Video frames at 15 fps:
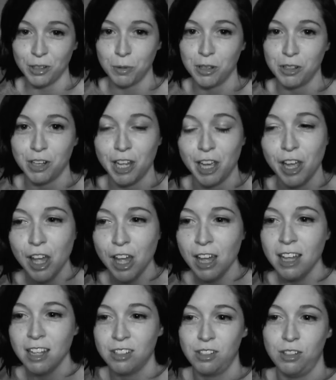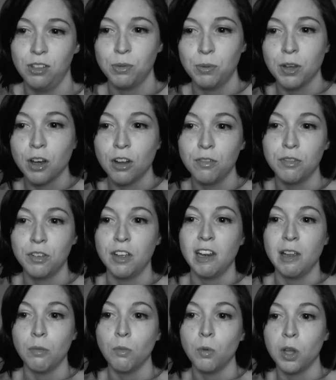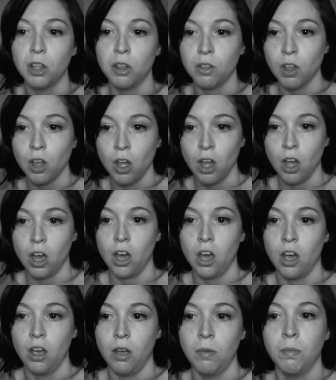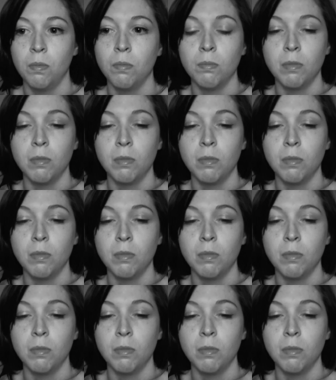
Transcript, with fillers: especially since we're kind of dealing with um,